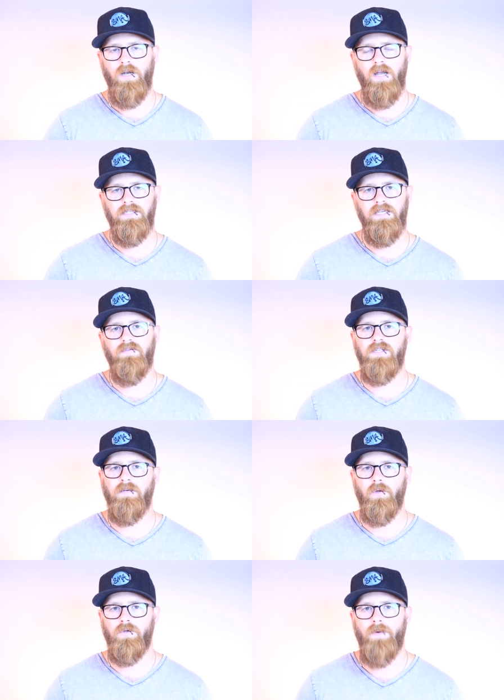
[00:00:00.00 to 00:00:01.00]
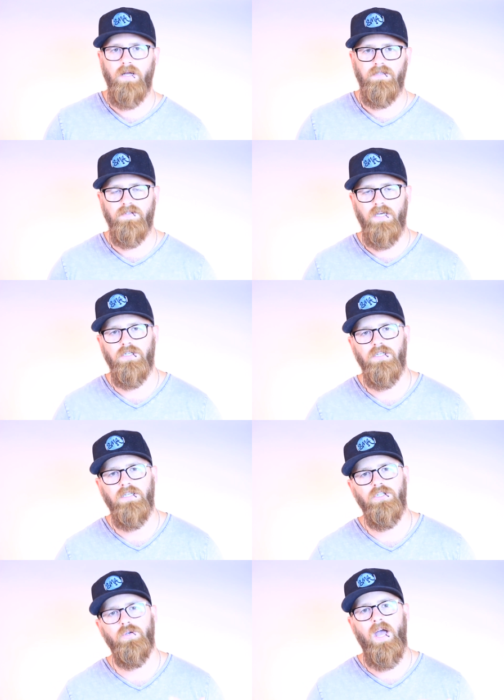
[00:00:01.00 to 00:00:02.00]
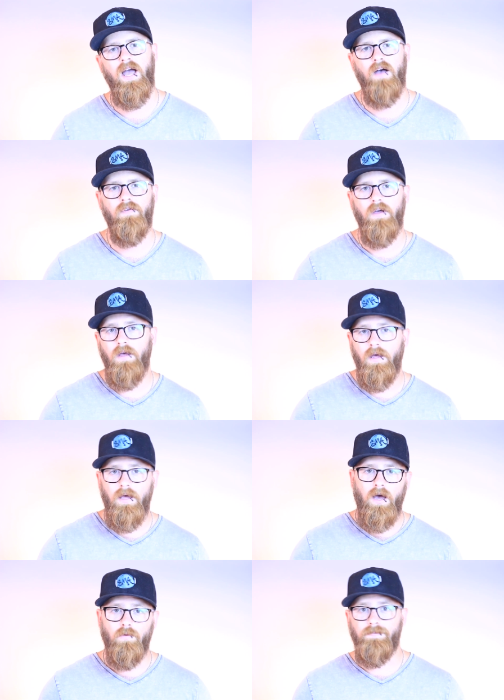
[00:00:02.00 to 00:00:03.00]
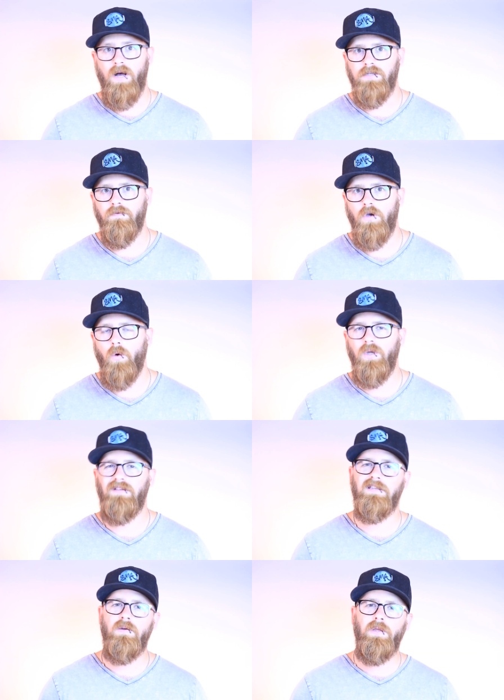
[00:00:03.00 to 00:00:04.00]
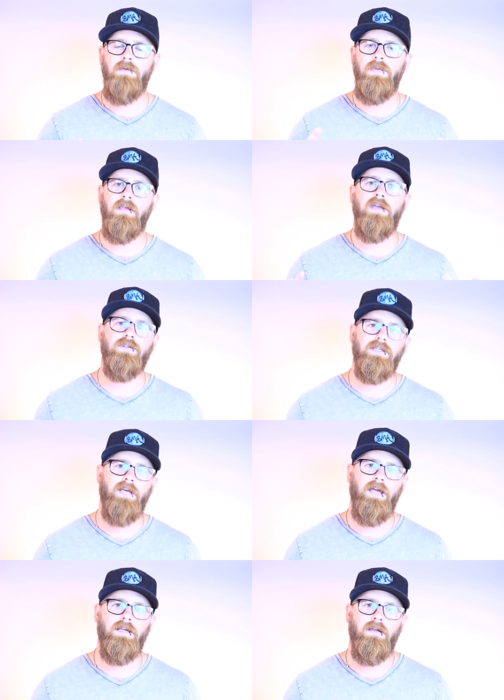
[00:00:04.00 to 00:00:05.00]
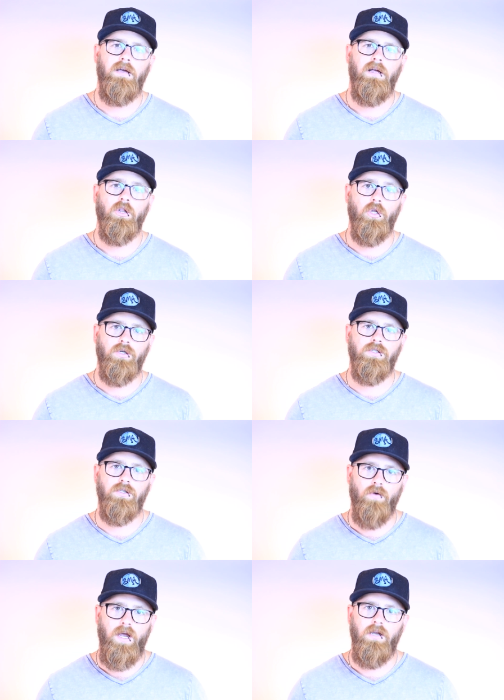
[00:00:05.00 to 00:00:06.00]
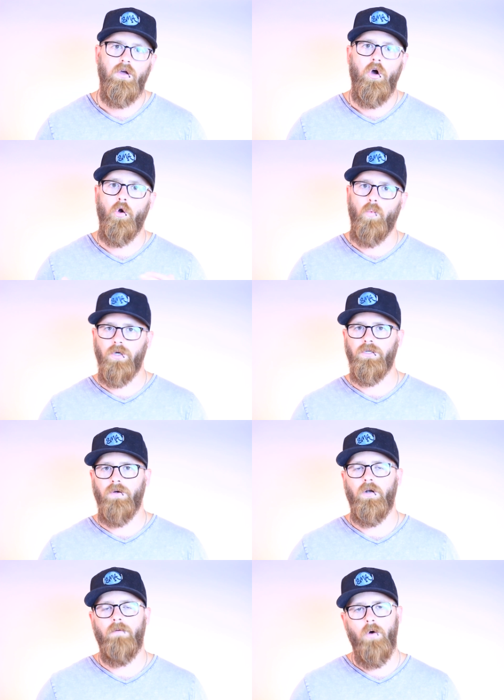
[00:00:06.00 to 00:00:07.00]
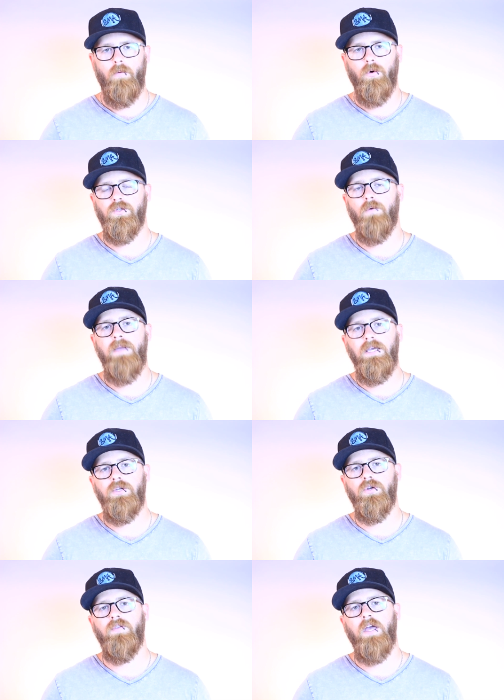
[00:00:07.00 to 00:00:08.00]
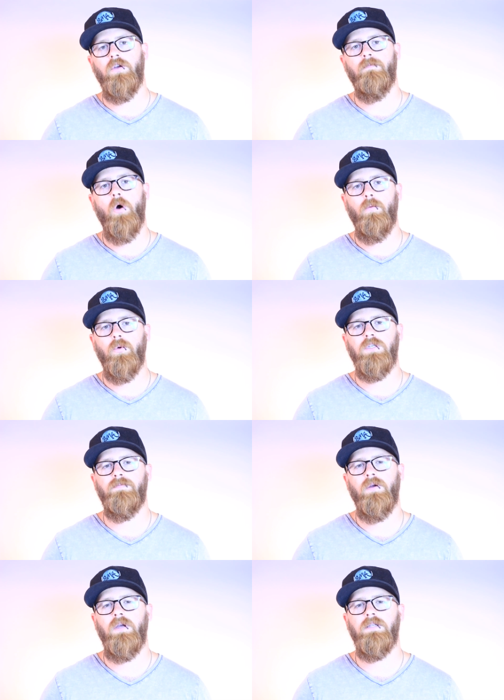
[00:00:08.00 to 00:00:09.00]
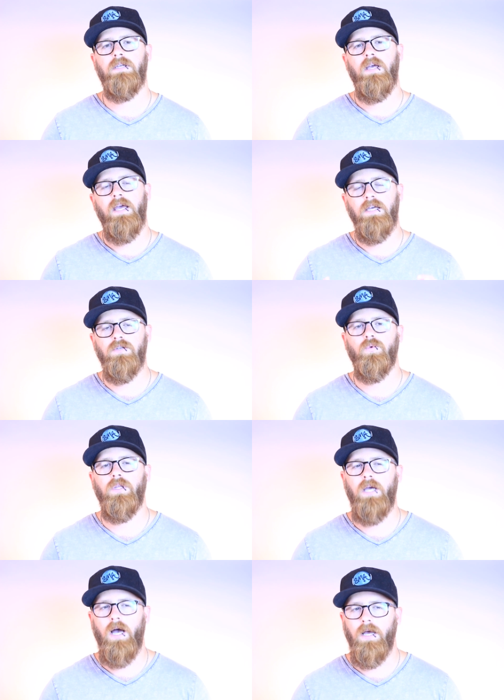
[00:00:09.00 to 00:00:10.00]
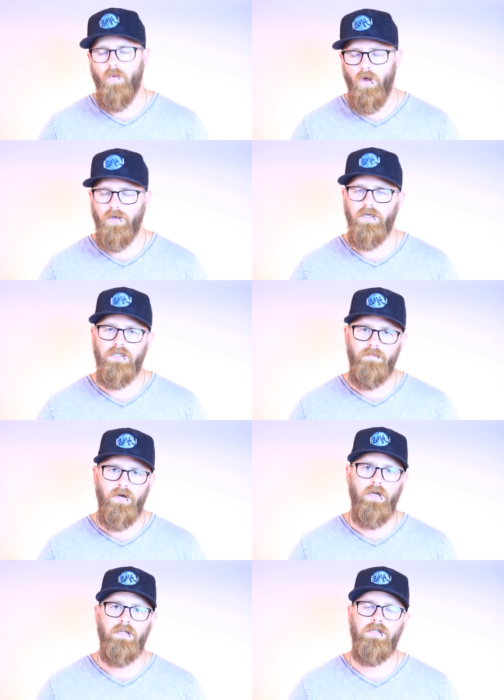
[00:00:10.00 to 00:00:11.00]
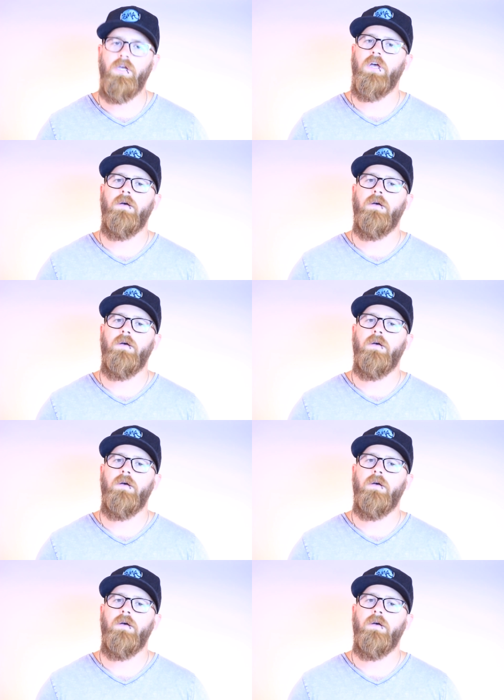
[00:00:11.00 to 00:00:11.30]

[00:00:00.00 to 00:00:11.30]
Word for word: And honestly, even some of the responsive sites, just because you have responsive coding doesn't really mean that your site looks great or works great on mobile. So make sure that your mobile experience is a really high quality experience.